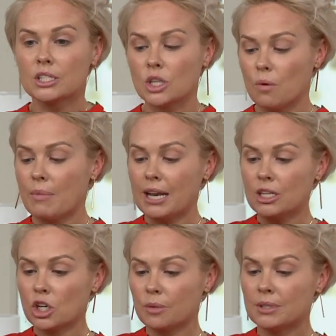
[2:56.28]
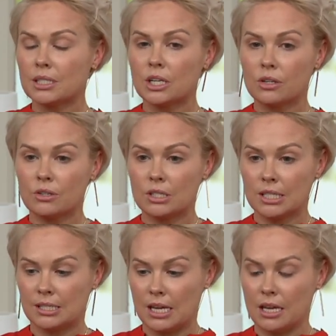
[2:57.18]
So many turbans that you're used to
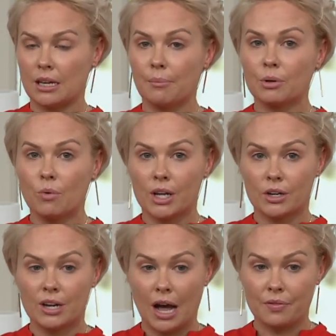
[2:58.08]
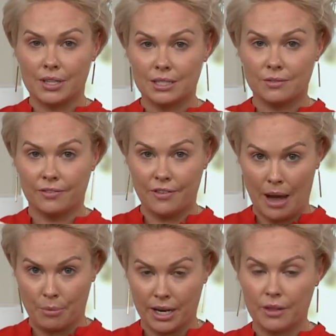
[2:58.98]
seeing, number one, are not this
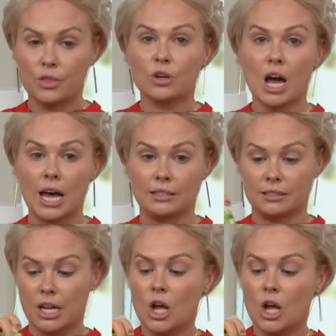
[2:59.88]
fabric. They're cotton.